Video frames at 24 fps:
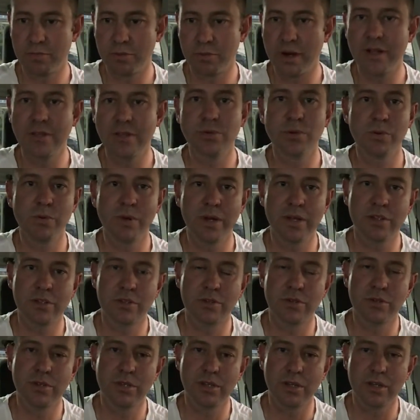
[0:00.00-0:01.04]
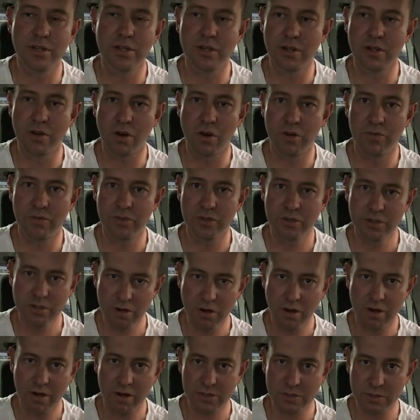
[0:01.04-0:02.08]
brands we went through that are going to offer you
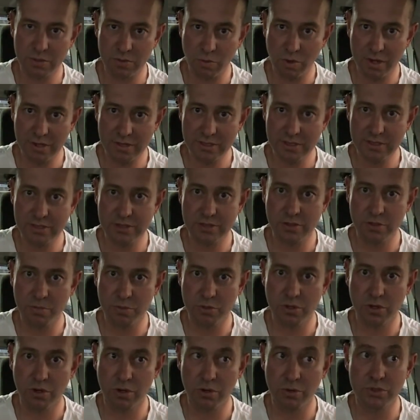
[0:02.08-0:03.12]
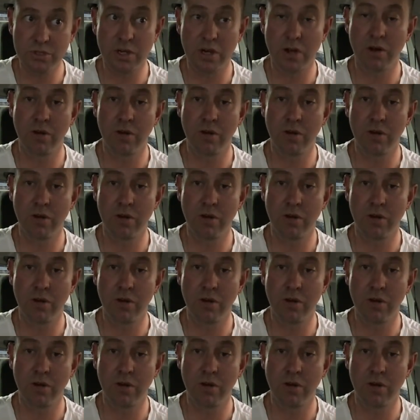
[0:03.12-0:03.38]
guys with Y62 Patrols that